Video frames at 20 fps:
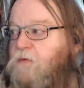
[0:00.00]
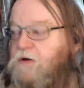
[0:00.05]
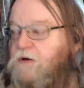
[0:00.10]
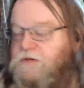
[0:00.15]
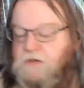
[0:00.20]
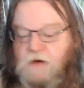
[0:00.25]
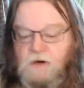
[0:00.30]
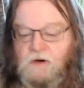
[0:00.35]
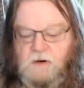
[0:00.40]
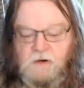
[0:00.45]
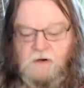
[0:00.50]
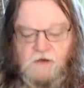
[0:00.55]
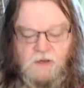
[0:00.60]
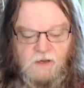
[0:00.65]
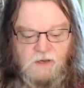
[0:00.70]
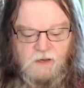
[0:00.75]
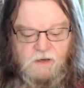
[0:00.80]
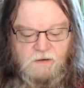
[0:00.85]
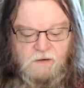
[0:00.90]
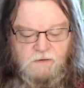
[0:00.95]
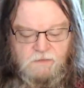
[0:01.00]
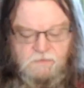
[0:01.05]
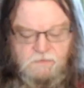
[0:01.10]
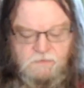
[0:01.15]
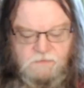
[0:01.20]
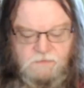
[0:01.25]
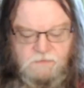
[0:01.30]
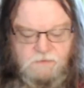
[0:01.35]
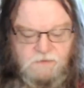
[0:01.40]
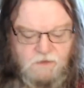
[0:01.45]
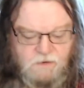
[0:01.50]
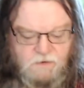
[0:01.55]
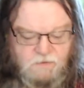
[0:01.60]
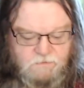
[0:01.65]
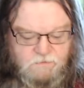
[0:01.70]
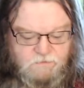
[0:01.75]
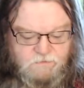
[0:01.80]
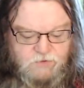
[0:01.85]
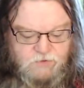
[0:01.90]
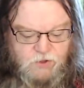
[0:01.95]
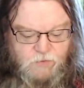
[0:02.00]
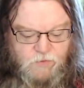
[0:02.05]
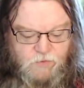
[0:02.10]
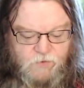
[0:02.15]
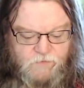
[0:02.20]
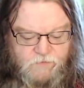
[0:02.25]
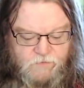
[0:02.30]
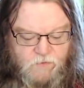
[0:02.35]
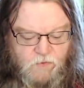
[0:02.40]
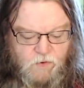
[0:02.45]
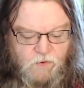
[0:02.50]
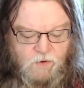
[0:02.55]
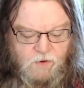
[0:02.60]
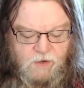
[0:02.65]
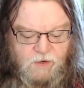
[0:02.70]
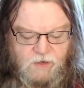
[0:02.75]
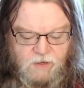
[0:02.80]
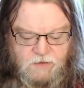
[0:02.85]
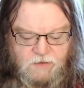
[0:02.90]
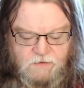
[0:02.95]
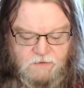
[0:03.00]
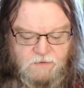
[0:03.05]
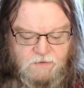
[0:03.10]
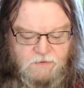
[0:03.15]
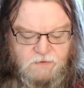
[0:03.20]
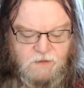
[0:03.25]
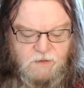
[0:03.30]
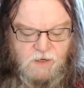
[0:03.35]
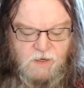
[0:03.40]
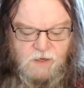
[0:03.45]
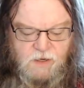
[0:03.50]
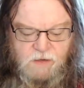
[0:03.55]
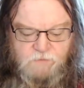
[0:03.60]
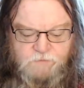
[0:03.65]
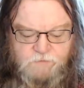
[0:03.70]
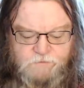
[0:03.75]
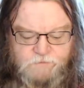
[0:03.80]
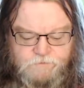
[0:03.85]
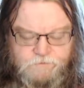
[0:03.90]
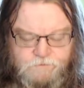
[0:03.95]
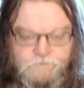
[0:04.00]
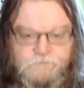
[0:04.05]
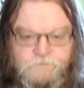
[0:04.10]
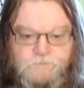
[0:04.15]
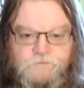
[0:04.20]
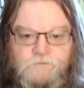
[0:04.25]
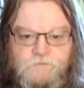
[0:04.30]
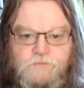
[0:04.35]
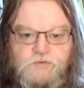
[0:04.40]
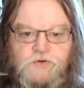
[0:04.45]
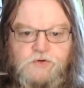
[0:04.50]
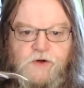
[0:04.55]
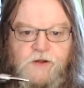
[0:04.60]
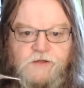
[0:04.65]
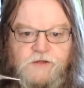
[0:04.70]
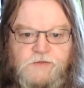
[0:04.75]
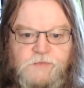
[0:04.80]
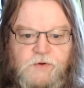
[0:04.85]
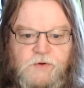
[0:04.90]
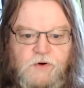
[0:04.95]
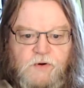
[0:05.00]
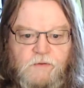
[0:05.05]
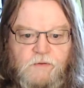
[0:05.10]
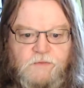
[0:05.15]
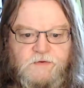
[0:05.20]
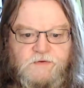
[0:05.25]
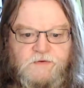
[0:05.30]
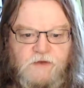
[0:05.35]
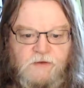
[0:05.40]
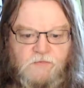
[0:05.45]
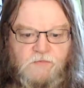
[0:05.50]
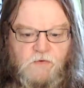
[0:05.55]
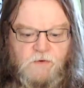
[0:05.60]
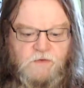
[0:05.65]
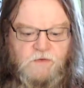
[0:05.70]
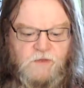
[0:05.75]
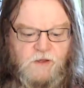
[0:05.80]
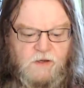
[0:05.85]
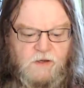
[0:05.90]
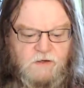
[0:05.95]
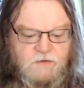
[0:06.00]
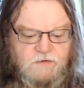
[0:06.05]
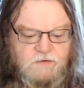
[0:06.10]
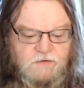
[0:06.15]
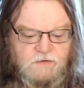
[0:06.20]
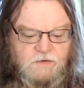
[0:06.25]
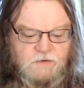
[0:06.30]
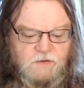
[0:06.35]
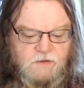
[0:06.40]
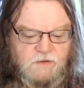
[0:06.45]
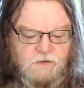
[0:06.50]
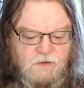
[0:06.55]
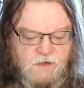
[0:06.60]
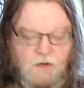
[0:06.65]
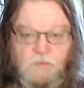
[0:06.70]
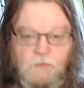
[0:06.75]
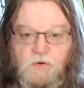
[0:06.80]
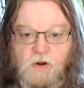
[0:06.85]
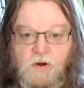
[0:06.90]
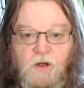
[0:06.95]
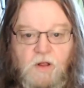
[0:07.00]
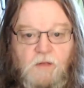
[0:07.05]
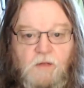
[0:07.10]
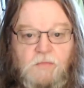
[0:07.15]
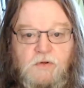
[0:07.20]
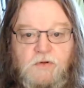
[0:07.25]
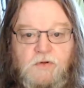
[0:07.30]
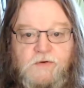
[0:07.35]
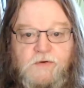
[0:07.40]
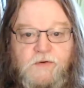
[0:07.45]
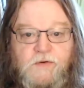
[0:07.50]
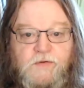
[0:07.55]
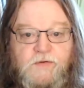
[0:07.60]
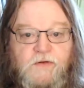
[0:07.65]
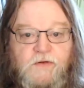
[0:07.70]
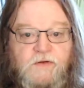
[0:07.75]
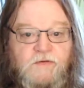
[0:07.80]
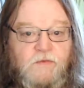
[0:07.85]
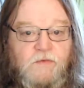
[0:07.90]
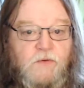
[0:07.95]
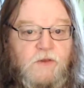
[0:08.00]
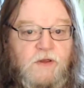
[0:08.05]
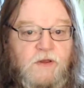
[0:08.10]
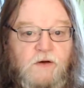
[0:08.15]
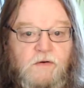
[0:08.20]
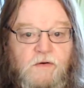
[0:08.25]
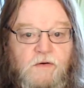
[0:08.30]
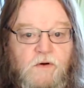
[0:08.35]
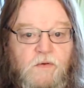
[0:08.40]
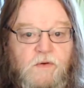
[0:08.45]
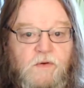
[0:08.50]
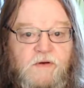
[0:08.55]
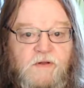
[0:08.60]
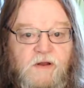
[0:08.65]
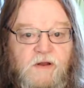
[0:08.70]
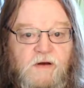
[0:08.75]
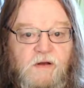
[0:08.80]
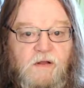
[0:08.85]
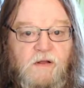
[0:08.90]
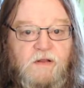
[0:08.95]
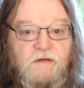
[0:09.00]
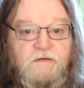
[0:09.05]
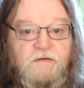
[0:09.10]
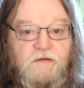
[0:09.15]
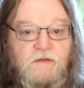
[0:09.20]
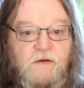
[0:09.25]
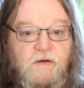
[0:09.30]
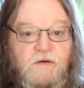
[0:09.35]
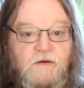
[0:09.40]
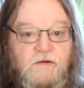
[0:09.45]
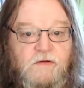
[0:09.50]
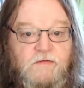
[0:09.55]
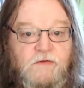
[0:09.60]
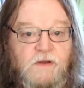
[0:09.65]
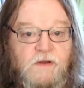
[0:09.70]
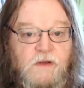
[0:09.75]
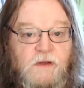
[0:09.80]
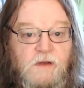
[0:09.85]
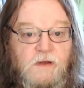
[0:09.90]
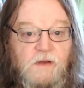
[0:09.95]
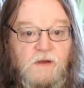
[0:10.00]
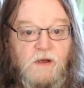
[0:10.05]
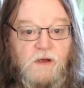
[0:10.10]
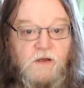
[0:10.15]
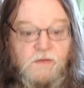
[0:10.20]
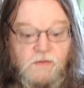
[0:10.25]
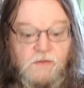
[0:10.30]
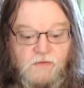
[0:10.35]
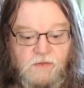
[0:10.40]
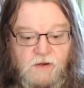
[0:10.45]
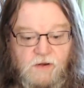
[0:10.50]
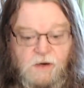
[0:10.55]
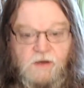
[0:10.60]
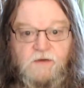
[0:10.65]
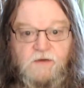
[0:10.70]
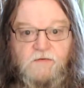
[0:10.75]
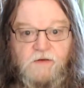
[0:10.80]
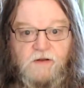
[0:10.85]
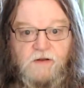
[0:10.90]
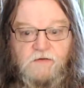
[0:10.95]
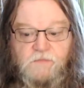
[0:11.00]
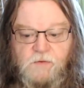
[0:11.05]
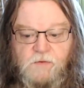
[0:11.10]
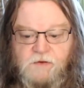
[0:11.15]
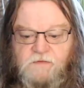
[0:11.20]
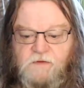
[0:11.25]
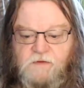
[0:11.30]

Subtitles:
are little 2.4 gig transmitter receiver things. I'm going to call it Bluetooth because I really don't know what technology they're using other than it transmits.